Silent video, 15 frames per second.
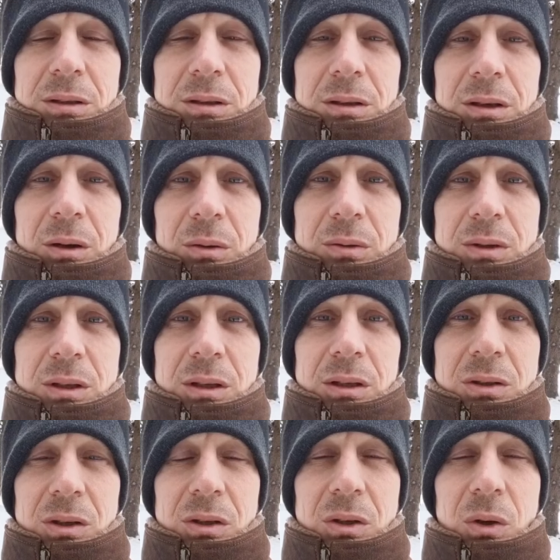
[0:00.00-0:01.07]
a
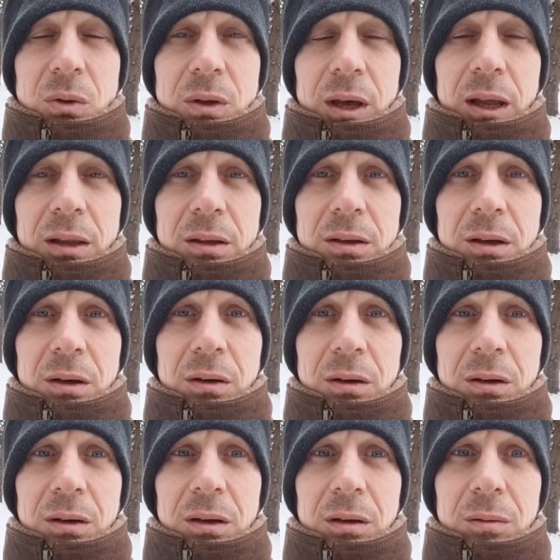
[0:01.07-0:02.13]

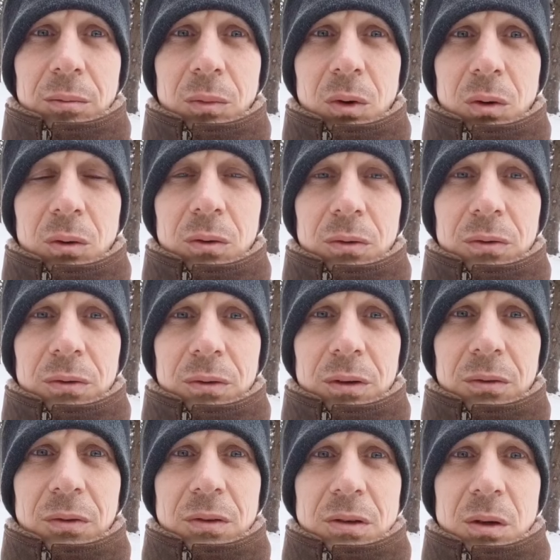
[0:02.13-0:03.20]
totalitarian move.
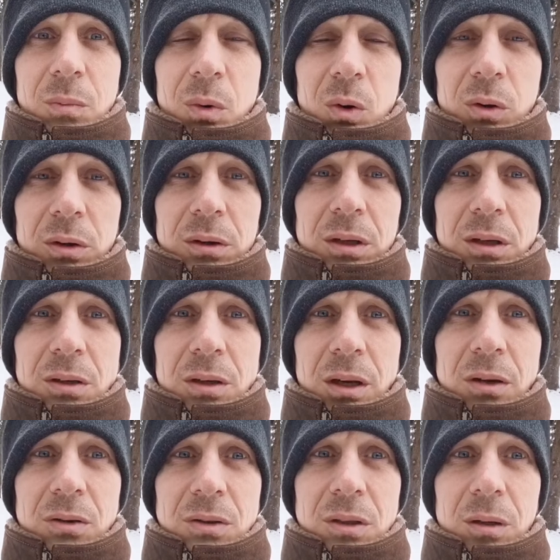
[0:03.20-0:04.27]
If you support
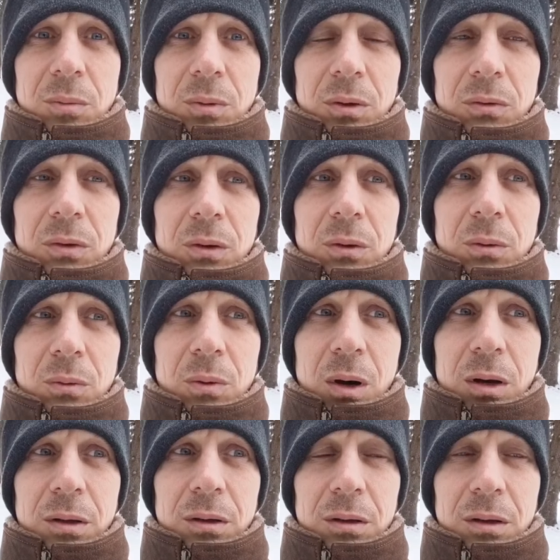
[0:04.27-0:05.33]
dictatorship, if you
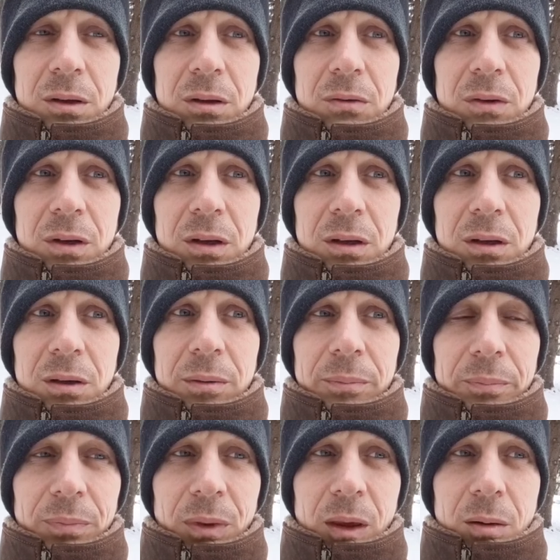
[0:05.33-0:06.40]
want to live in a
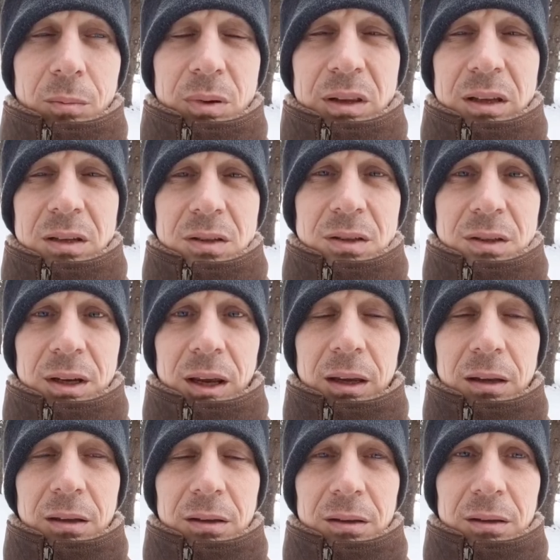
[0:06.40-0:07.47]
police
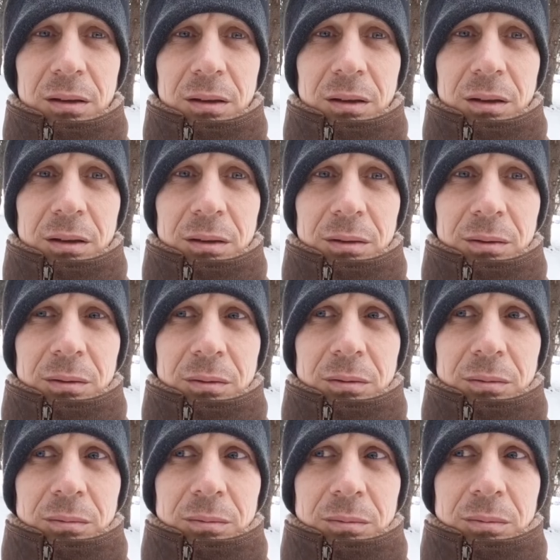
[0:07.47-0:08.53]
state,
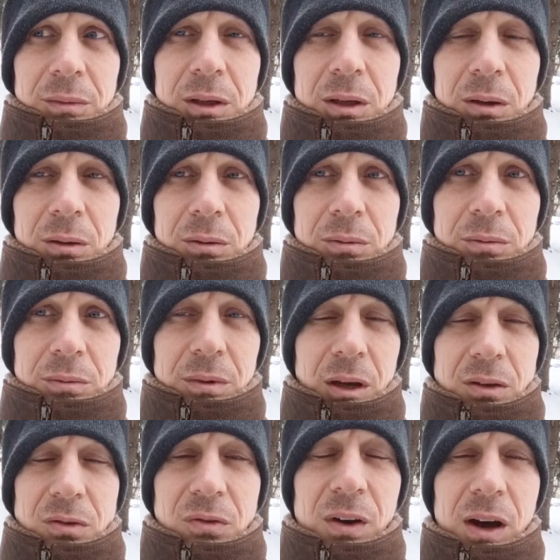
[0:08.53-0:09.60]
you know,
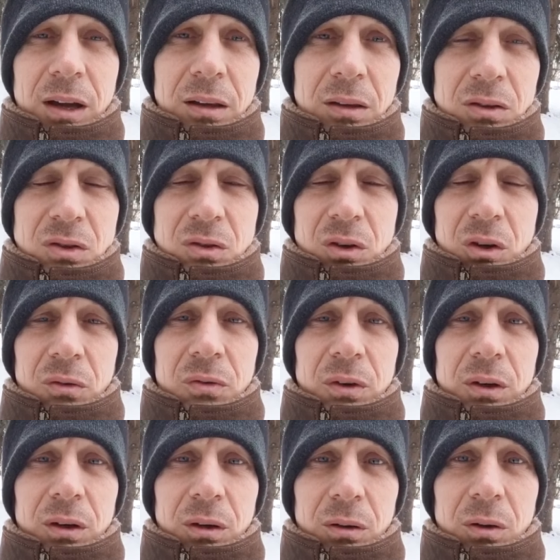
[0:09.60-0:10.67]
that's fine. It's good for
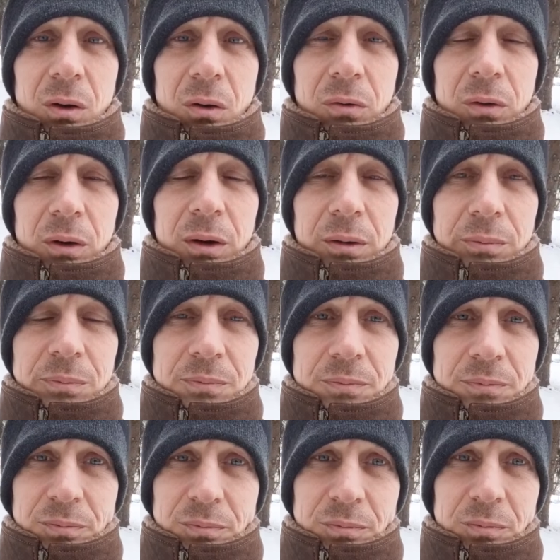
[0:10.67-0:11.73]
you. Go for it.
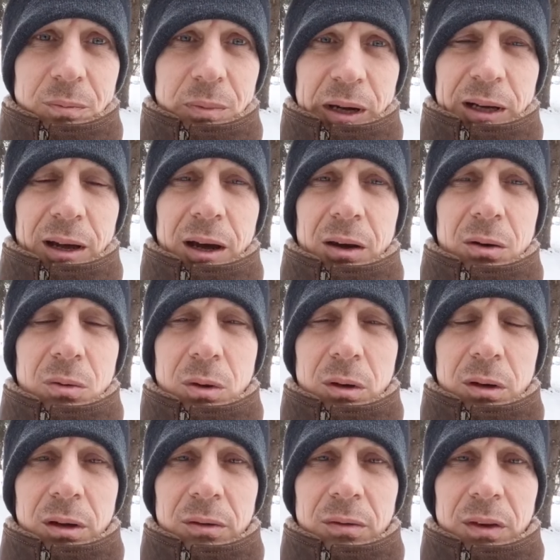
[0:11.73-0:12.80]
But I don't
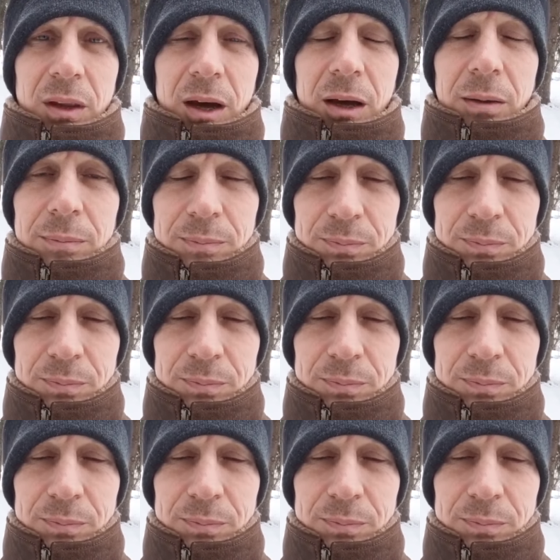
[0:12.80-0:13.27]
want to live in that.